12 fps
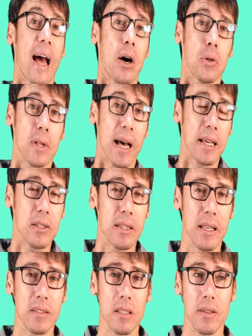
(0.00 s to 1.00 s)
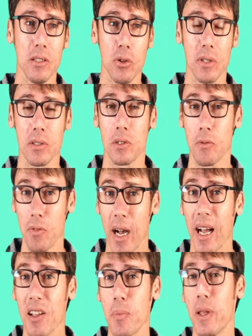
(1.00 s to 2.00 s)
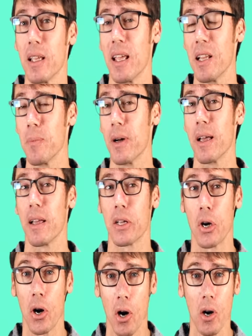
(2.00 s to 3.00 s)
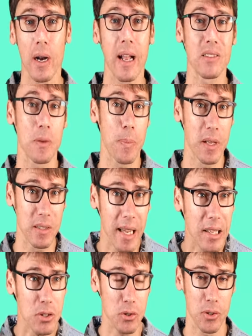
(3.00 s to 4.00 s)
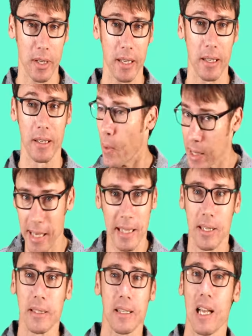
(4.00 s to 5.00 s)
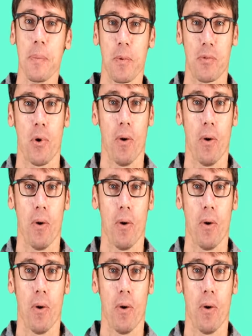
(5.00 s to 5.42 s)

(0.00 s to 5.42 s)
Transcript: How likely is it that you can survive being hit by a car as a pedestrian? Well, I looked it up, of